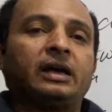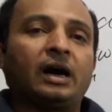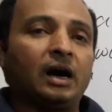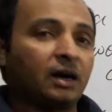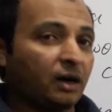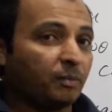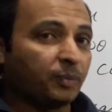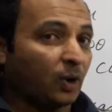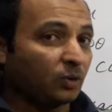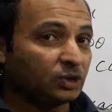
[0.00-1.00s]
A
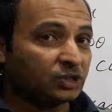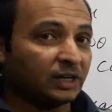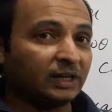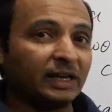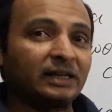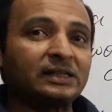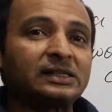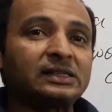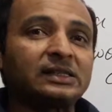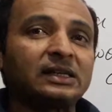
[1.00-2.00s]
compound
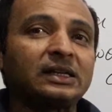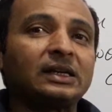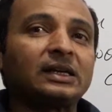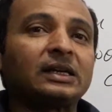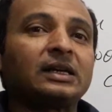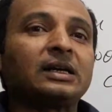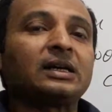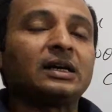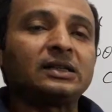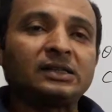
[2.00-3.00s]
sentence
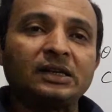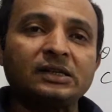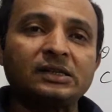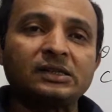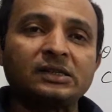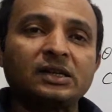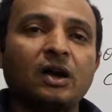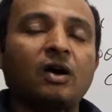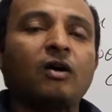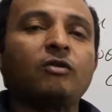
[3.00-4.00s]
consists
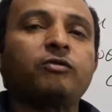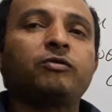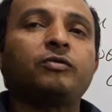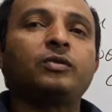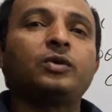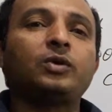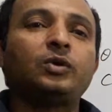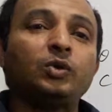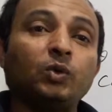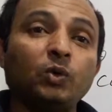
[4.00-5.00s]
of
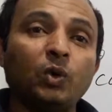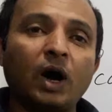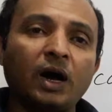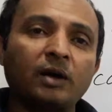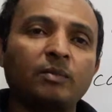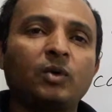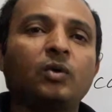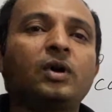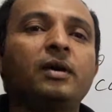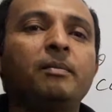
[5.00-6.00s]
two or
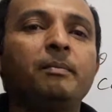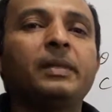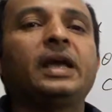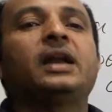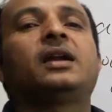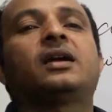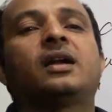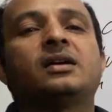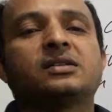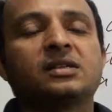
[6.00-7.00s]
more main
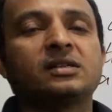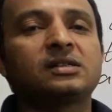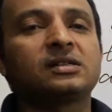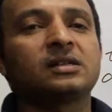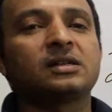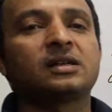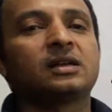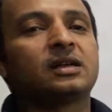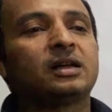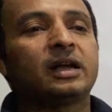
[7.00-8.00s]
clauses
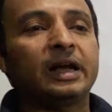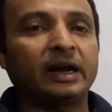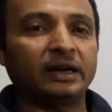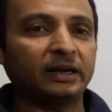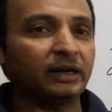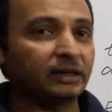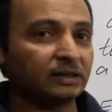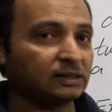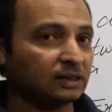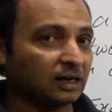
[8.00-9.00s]
and it
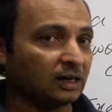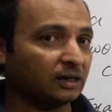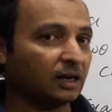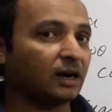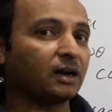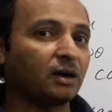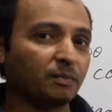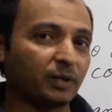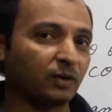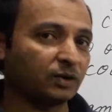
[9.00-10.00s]
is called a
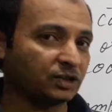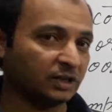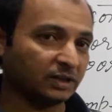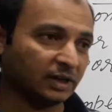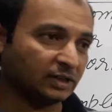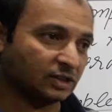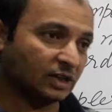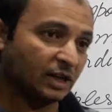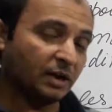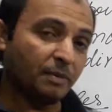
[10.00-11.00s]
compound sentence.
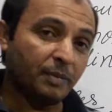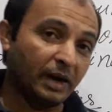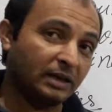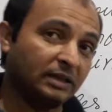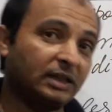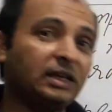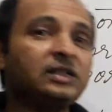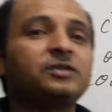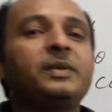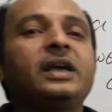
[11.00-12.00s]
But
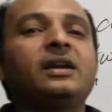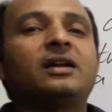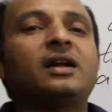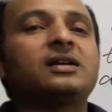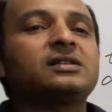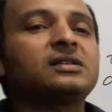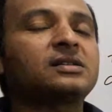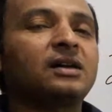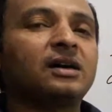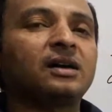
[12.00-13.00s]
these main clauses
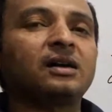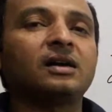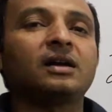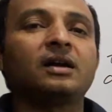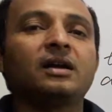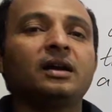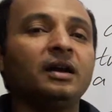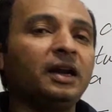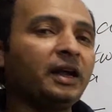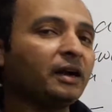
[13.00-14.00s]
are
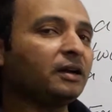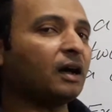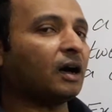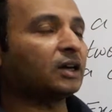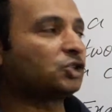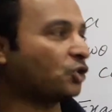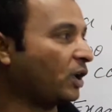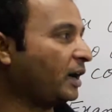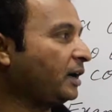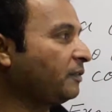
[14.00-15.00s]
linked or
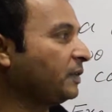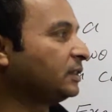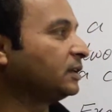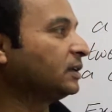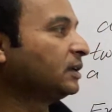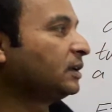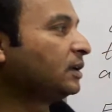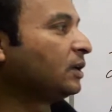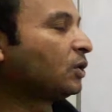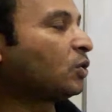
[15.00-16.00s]
joined with the
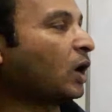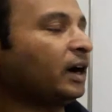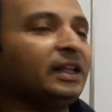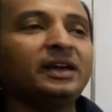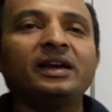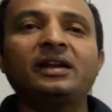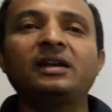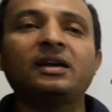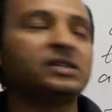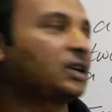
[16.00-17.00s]
coordinating
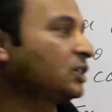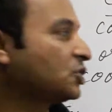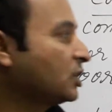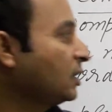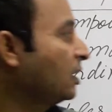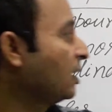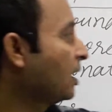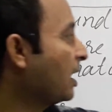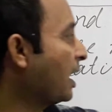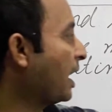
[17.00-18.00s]
conjunction
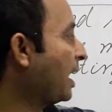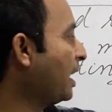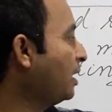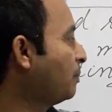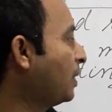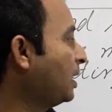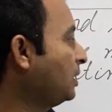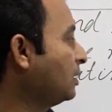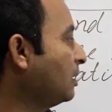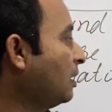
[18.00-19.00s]
and,
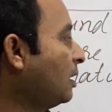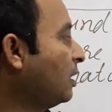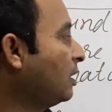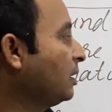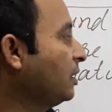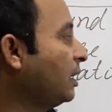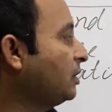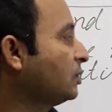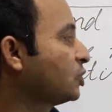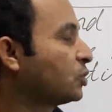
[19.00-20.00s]
but, or, yet,
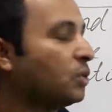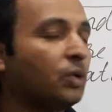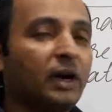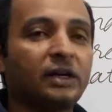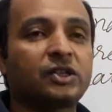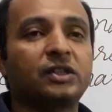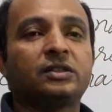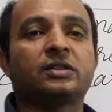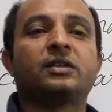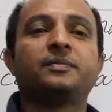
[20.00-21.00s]
so,
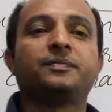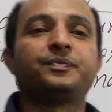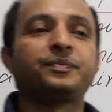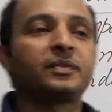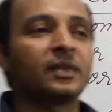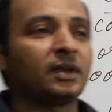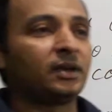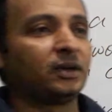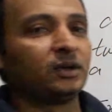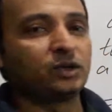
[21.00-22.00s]
etc.
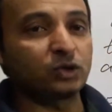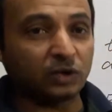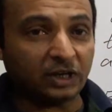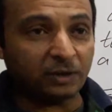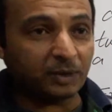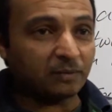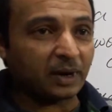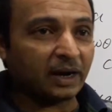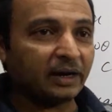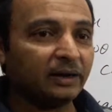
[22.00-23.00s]
So keep in
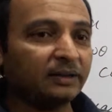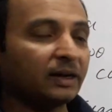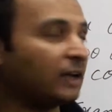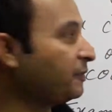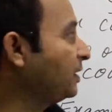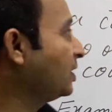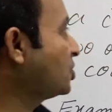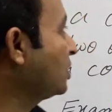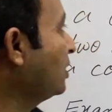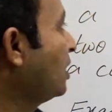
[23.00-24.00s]
mind the
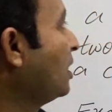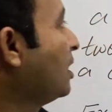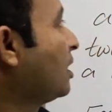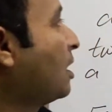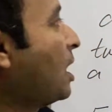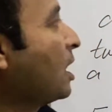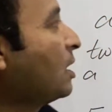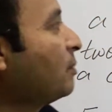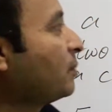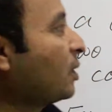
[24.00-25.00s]
definition. A
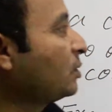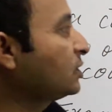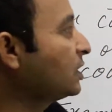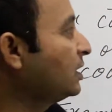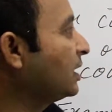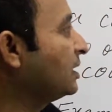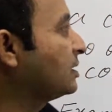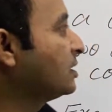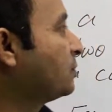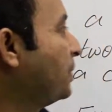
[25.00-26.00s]
compound sentence
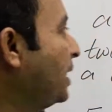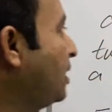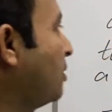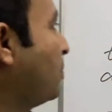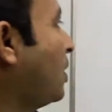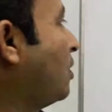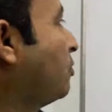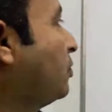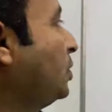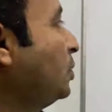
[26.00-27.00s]
is made up of
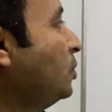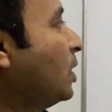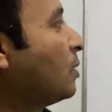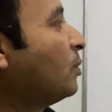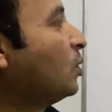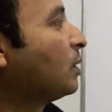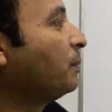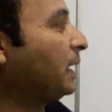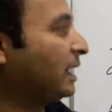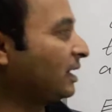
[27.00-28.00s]
two or more
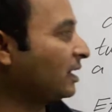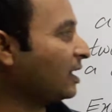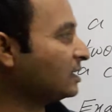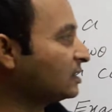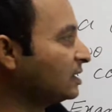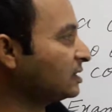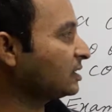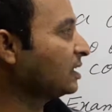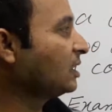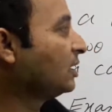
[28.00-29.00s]
main clauses
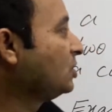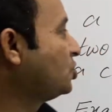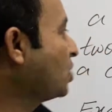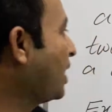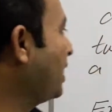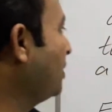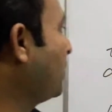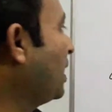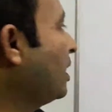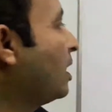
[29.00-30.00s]
joined
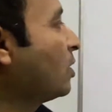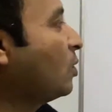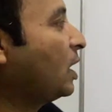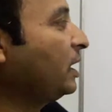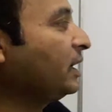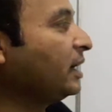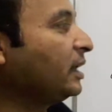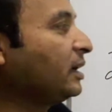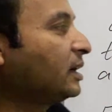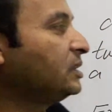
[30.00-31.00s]
by a
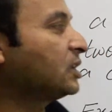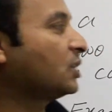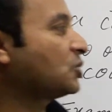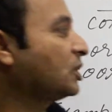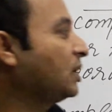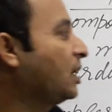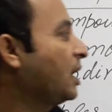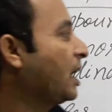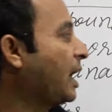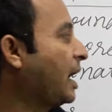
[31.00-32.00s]
coordinating conjunction
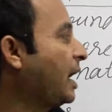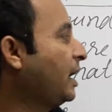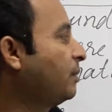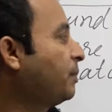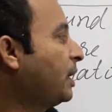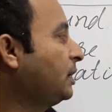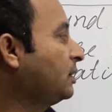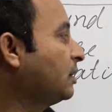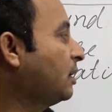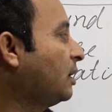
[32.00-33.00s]
and,
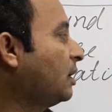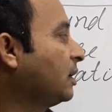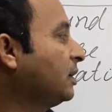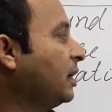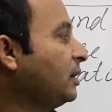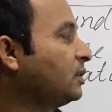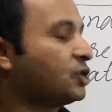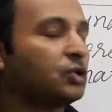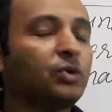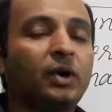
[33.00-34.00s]
but, or, yet,
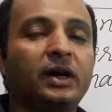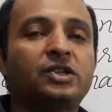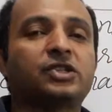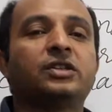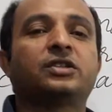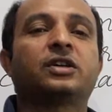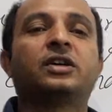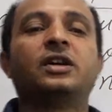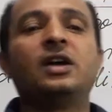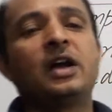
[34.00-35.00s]
so, etc.
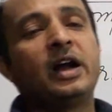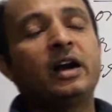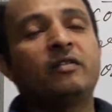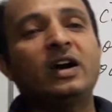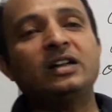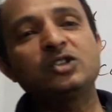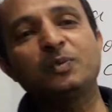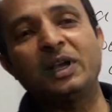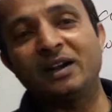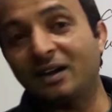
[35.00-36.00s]
And what is
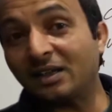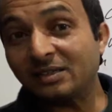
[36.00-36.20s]
main clause?